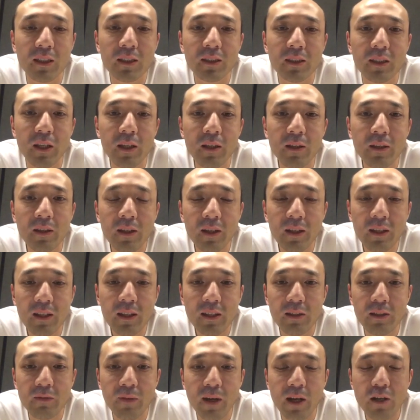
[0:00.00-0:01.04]
Then
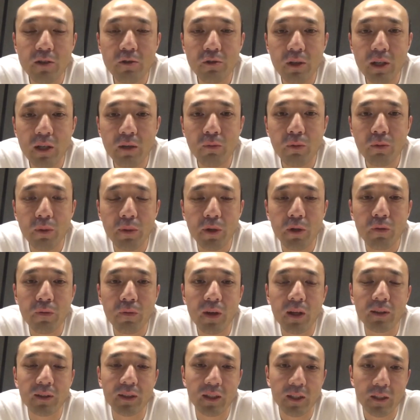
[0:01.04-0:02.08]
eventually we will
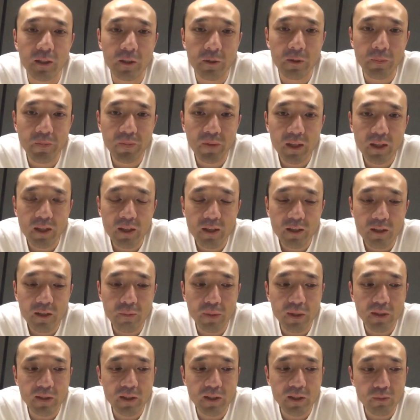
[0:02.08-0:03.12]
find the
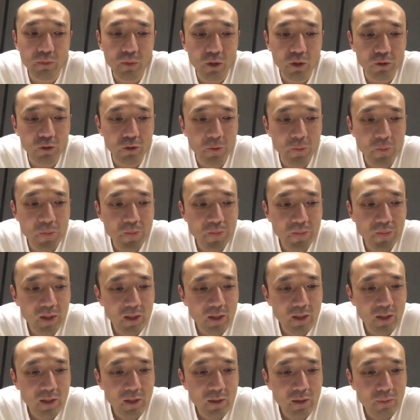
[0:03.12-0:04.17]
business model.
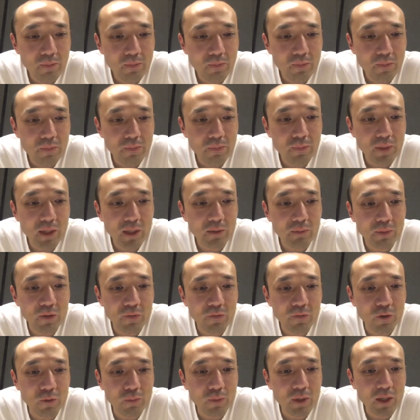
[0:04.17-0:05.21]
But
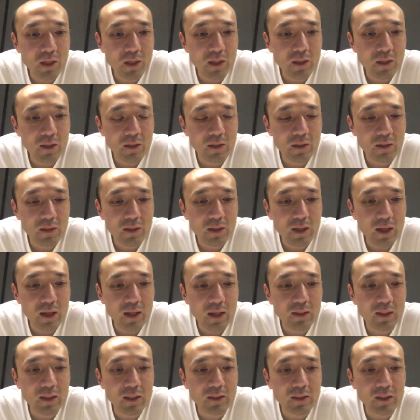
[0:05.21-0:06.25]
for me, I
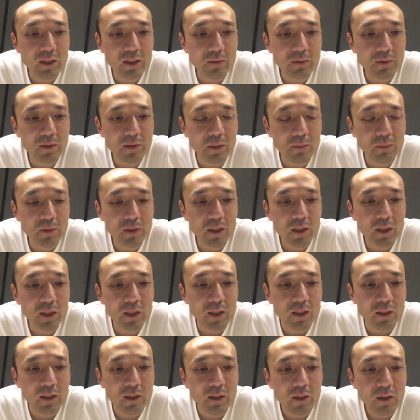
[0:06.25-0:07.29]
did some
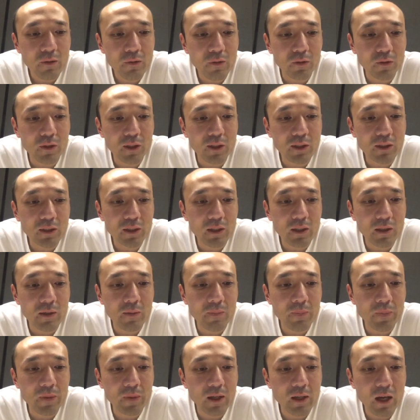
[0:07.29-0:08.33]
thinking. For this
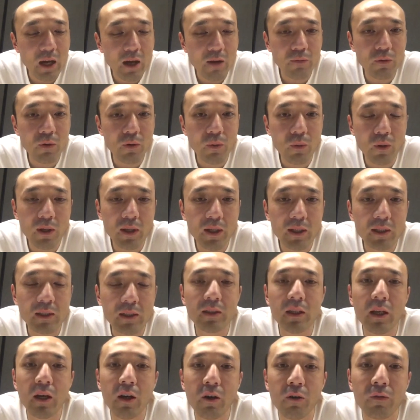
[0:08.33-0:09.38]
AlphaWallet
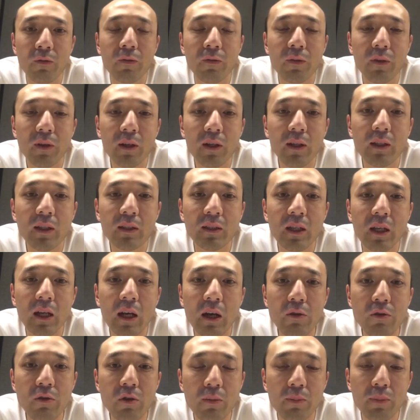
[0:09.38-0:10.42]
itself, it is
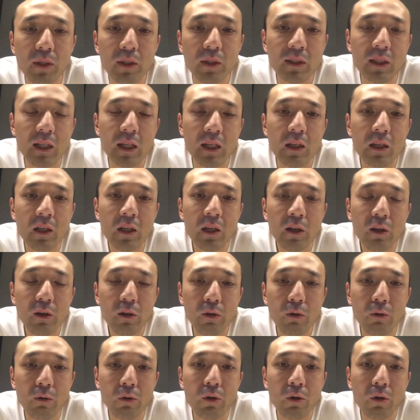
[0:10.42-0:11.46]
100%
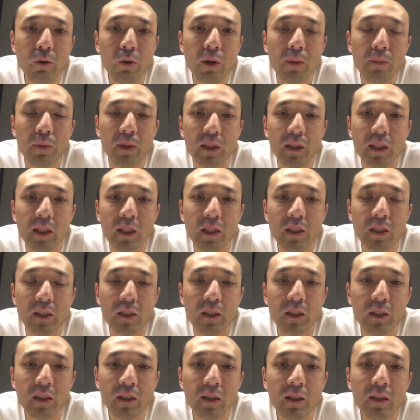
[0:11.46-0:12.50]
local application.
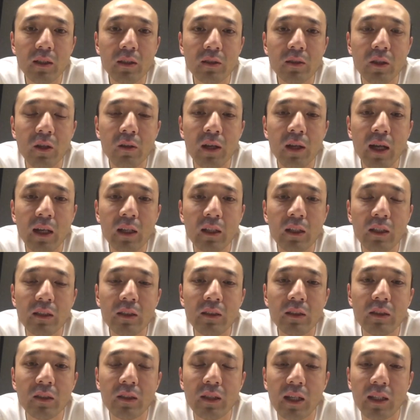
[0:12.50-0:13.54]
It is not like an
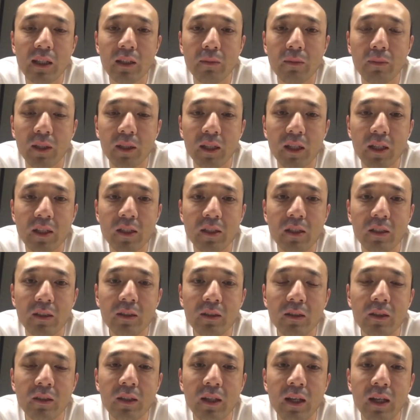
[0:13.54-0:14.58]
internet application.
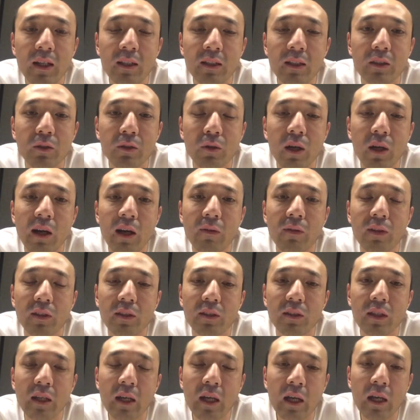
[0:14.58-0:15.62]
Internet is you have
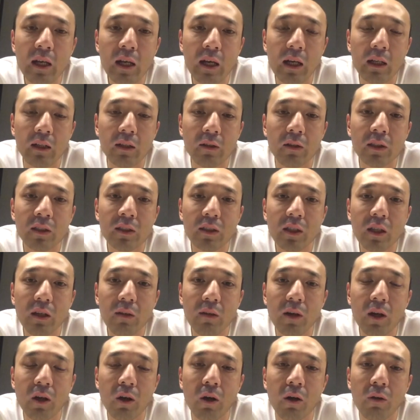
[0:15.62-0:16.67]
a
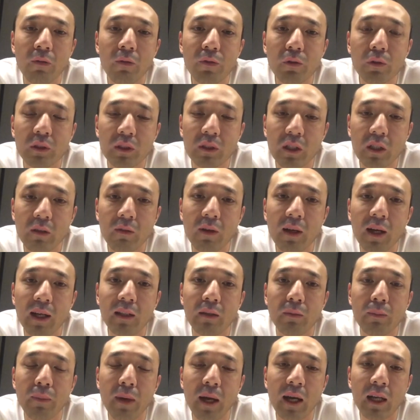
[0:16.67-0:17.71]
server or a few server at the
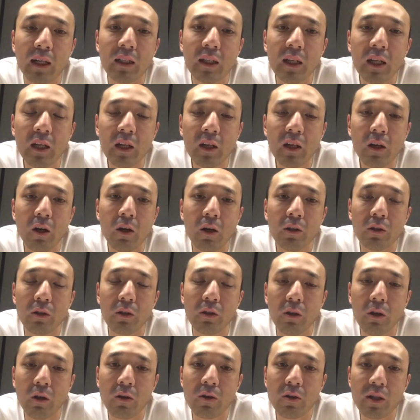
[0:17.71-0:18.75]
back. All the
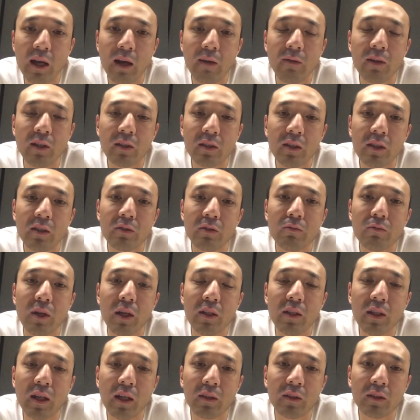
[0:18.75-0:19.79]
logic, everything is
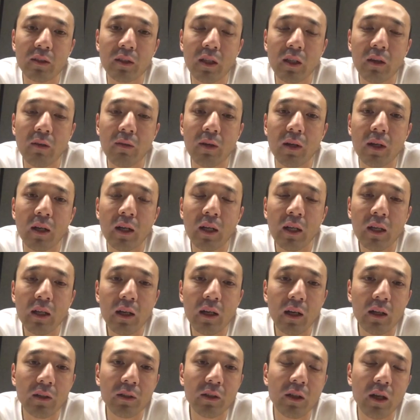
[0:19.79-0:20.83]
running on the server.
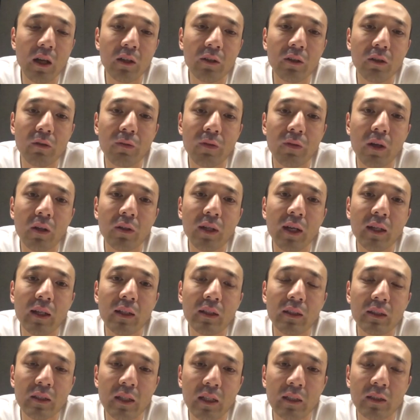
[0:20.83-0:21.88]
On the front end,
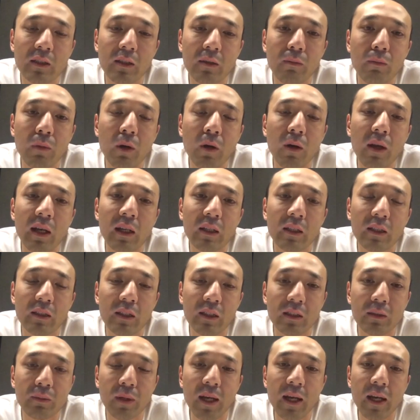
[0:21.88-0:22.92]
it's just more like a
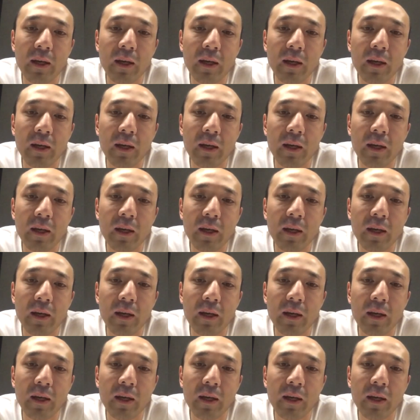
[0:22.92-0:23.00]
display